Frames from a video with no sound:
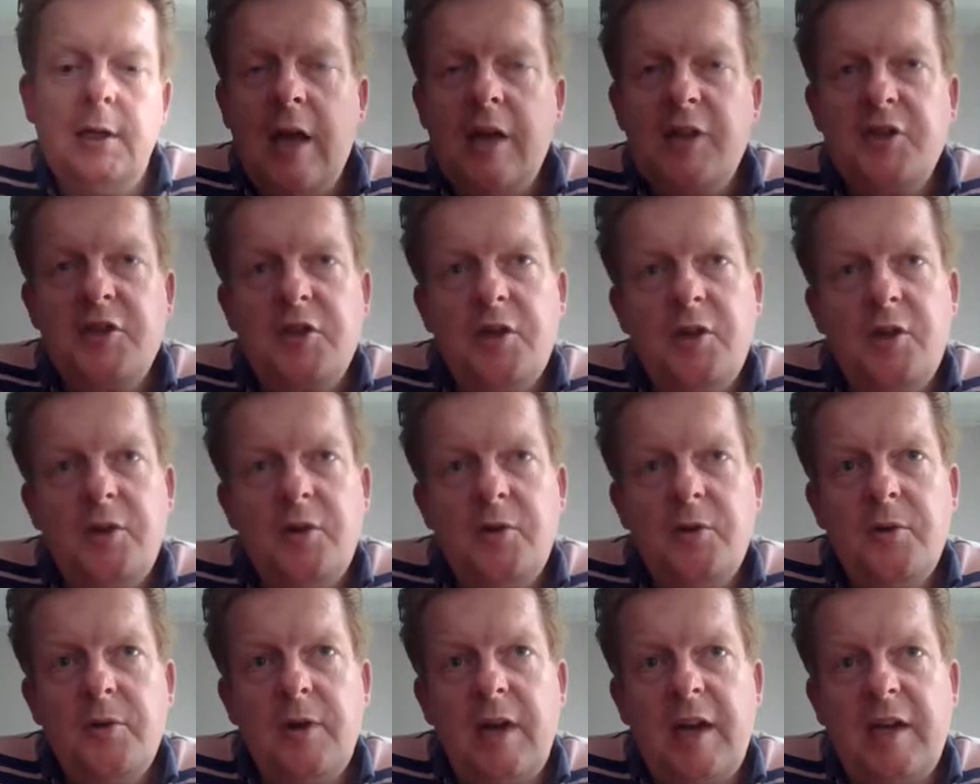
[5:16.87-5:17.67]

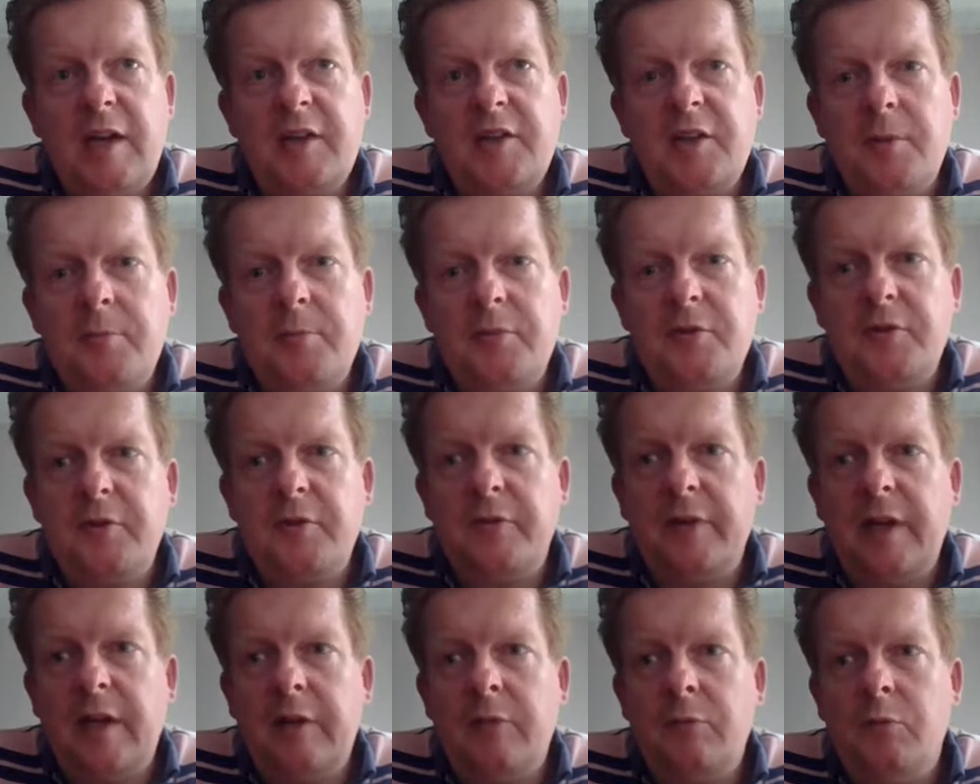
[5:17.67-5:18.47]
So examples
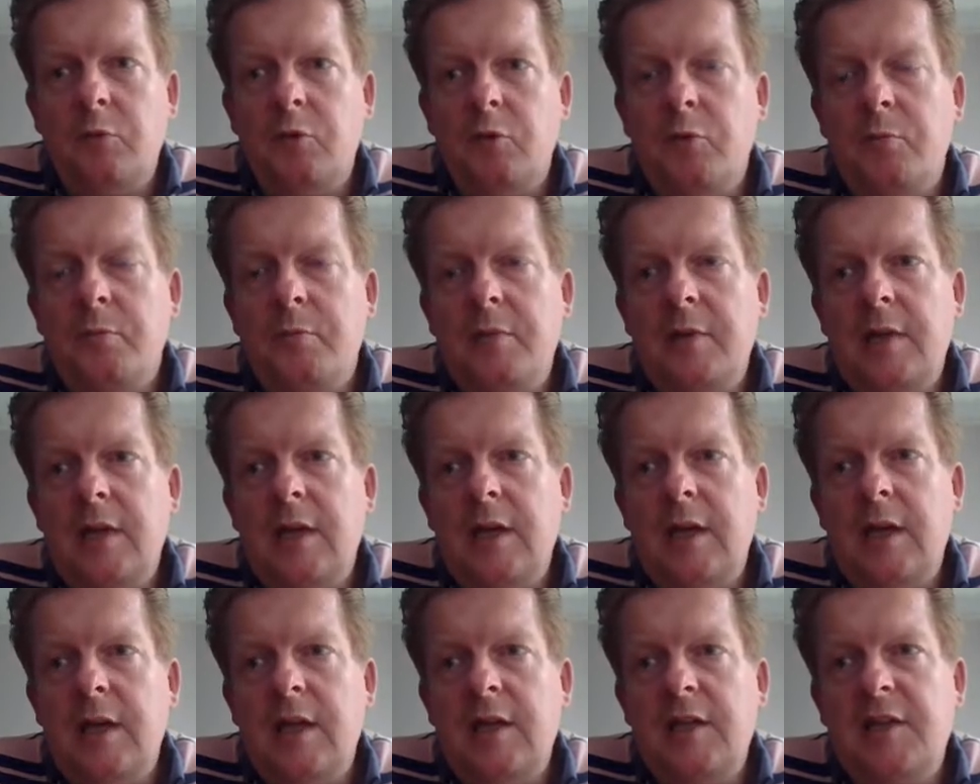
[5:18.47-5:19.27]
of that would
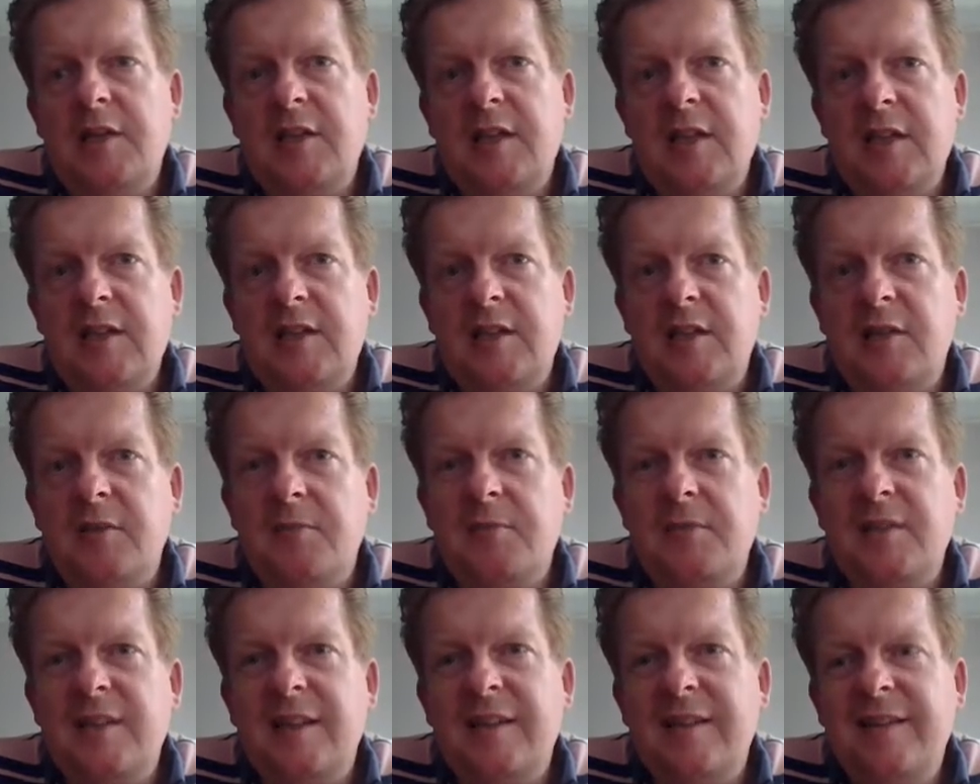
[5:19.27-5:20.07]
be
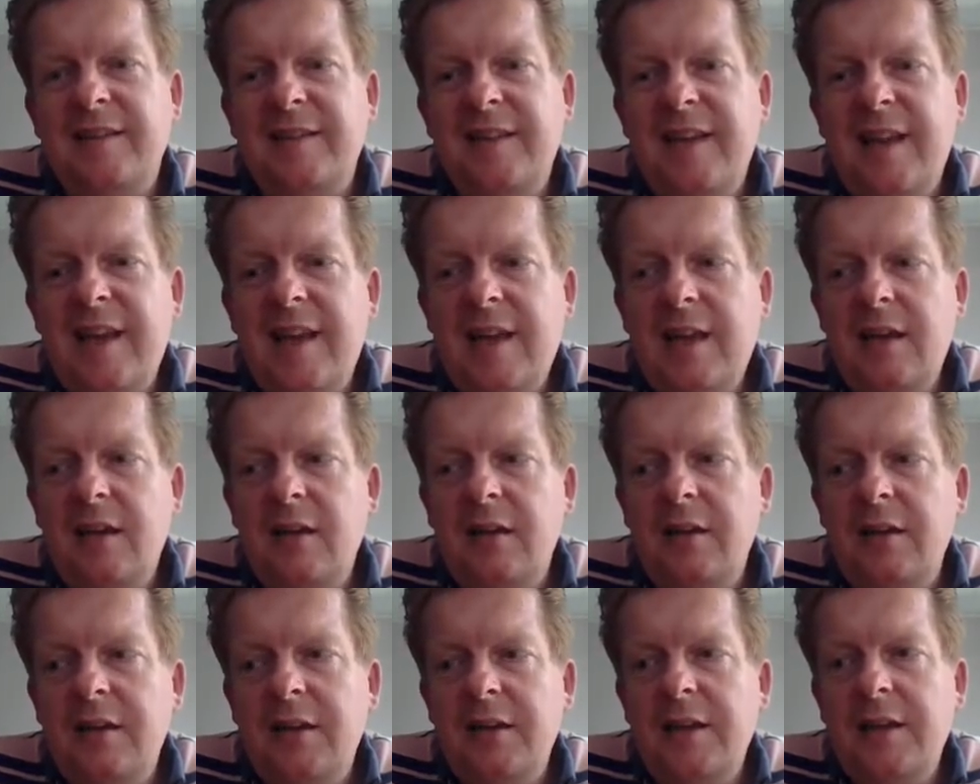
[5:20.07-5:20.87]
systems that take a
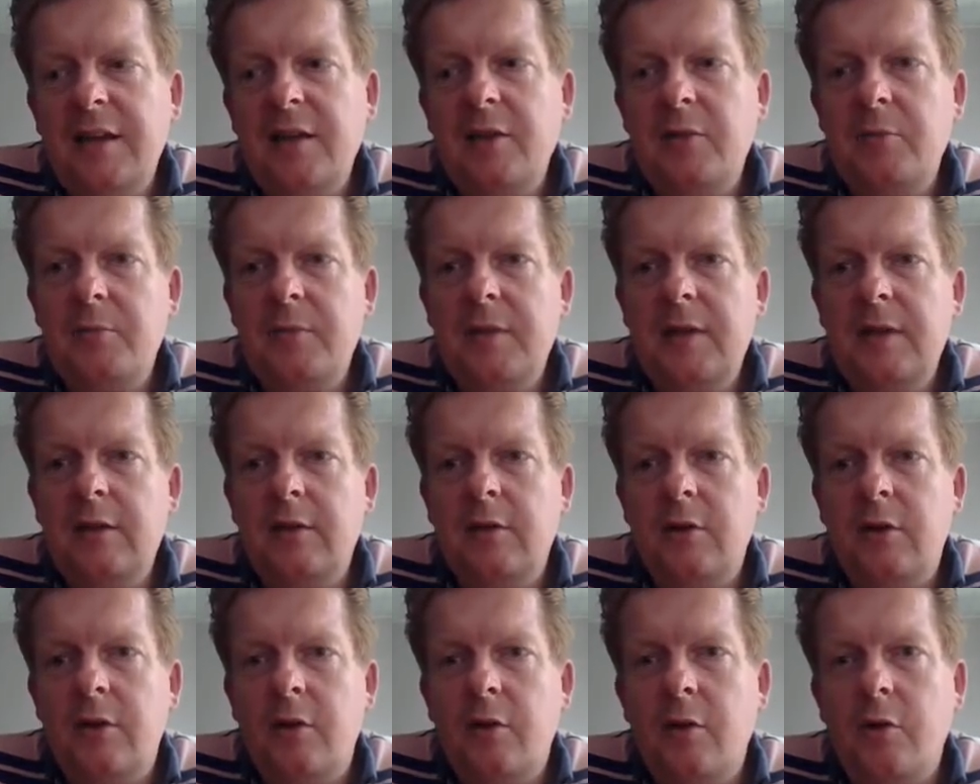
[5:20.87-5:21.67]
little bit
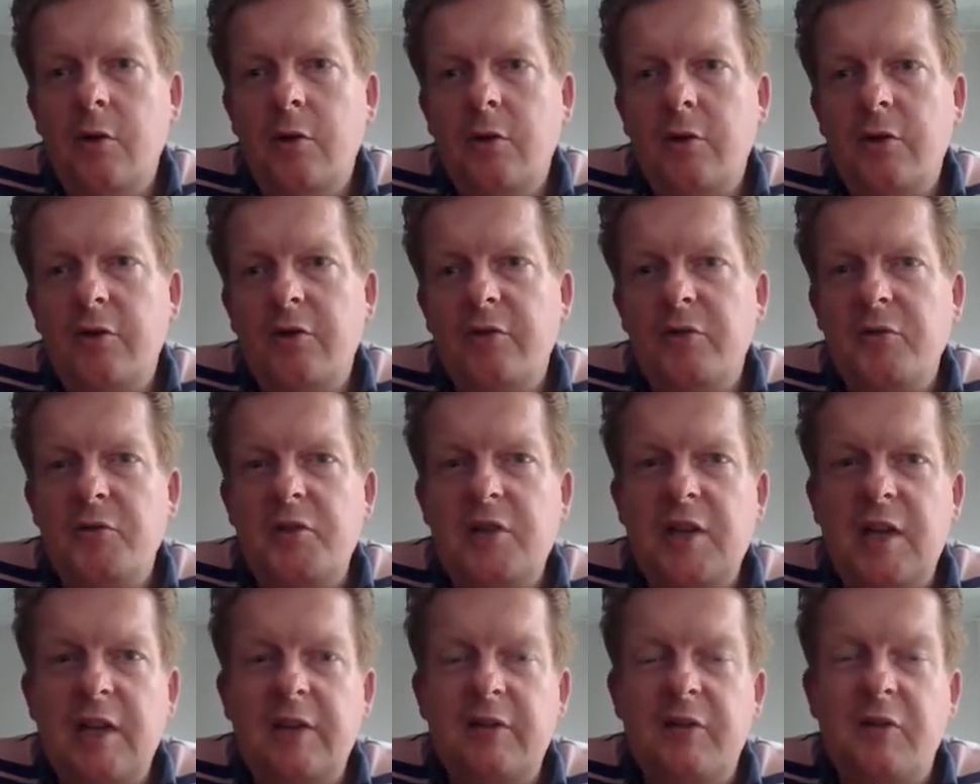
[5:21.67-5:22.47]
longer to
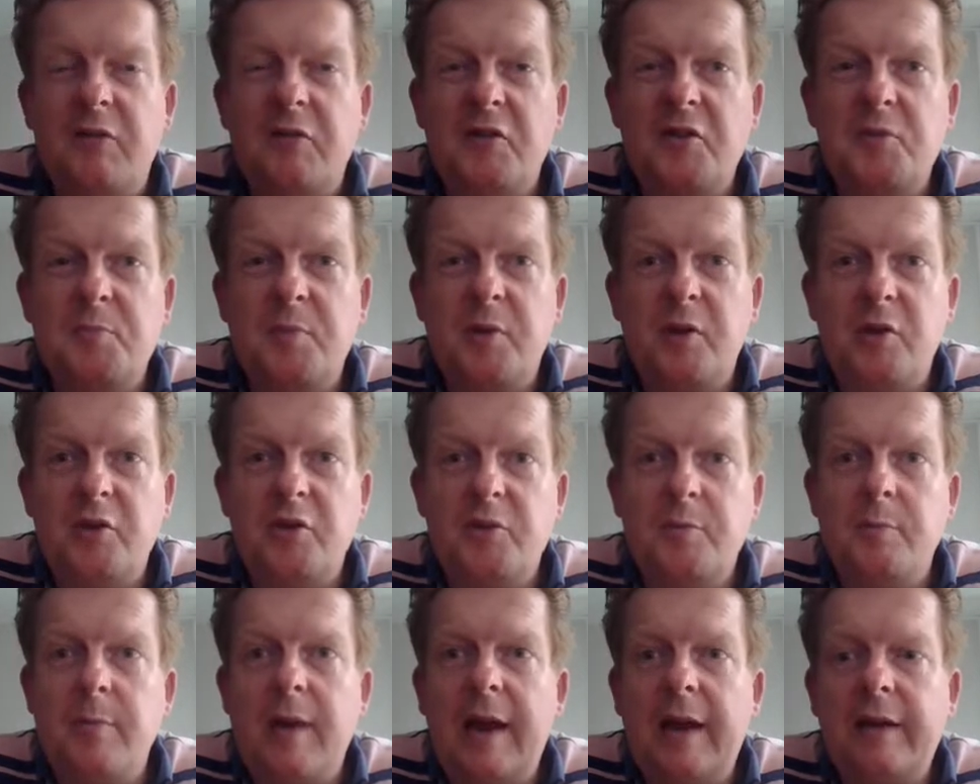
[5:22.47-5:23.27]
send a
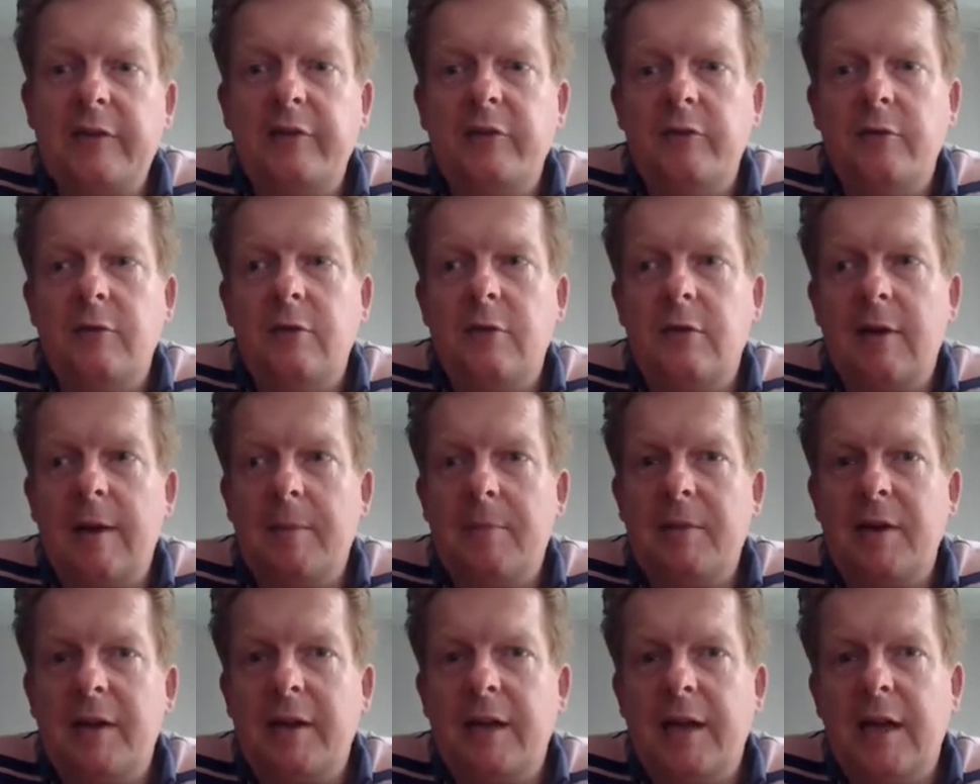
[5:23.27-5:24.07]
response back to your
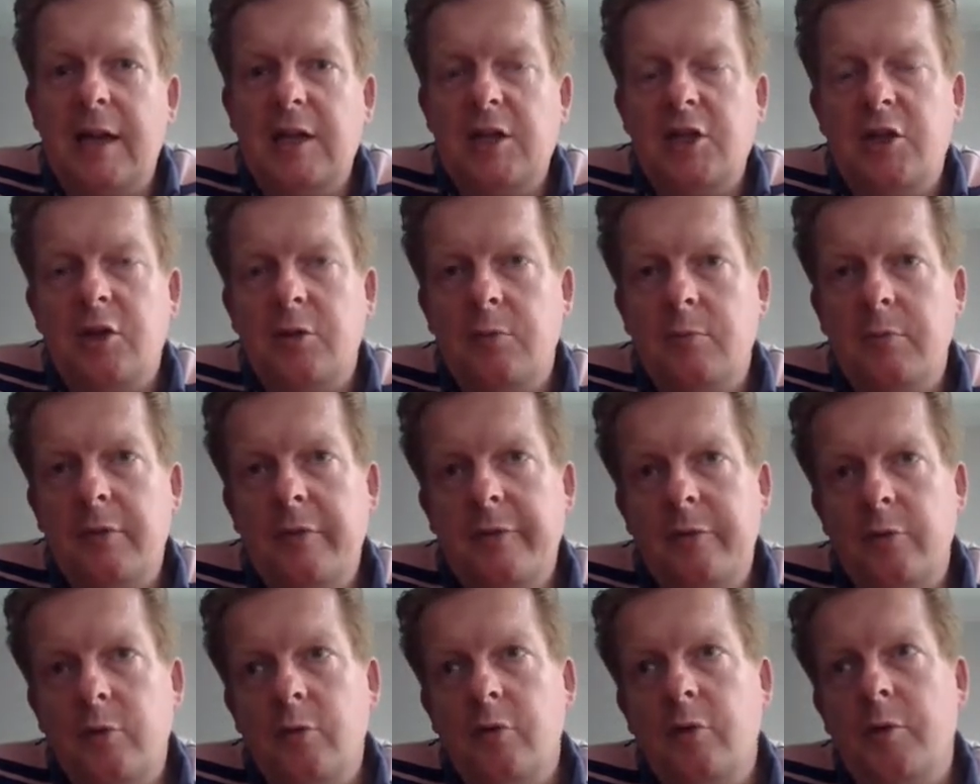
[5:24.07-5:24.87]
application
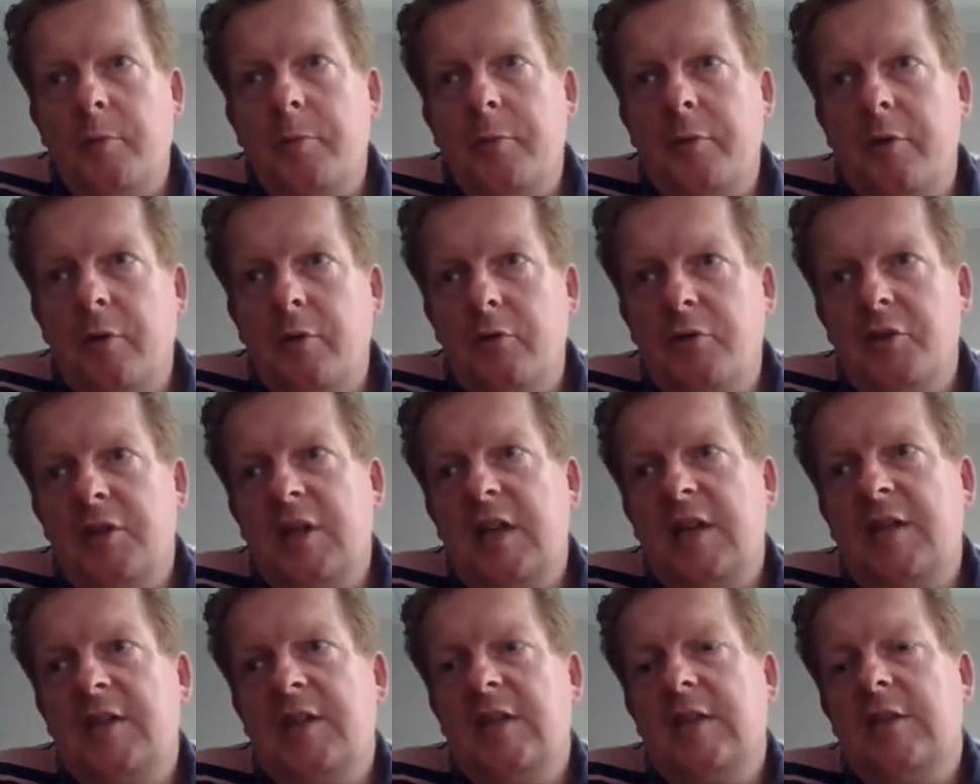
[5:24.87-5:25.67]
before a
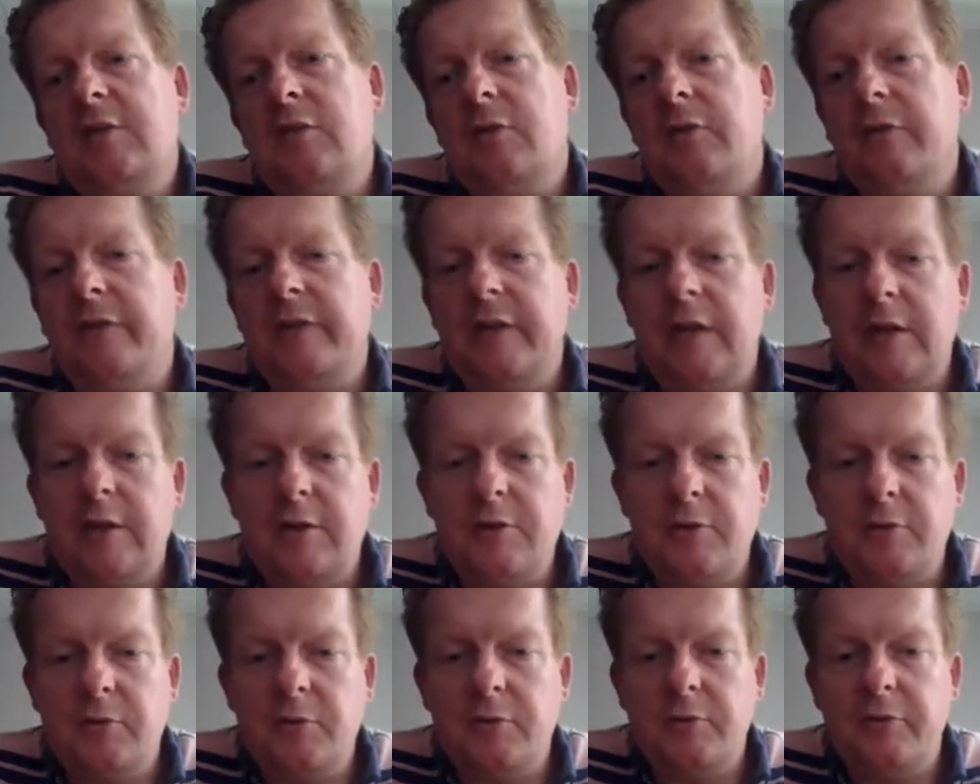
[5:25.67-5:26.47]
process is
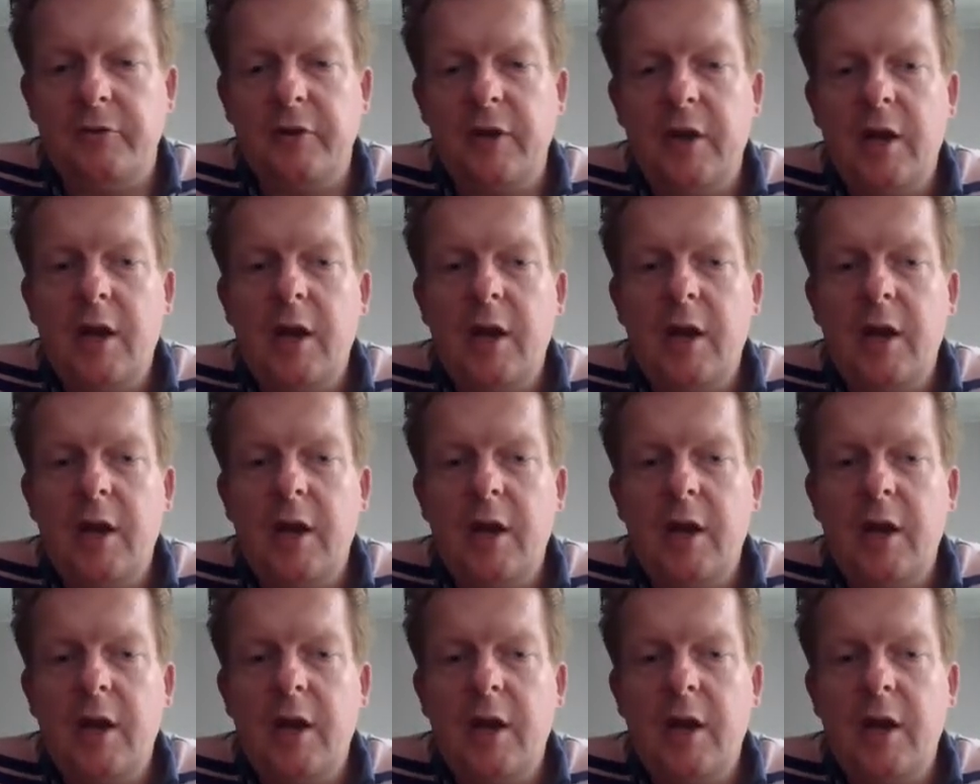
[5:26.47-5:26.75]
continued,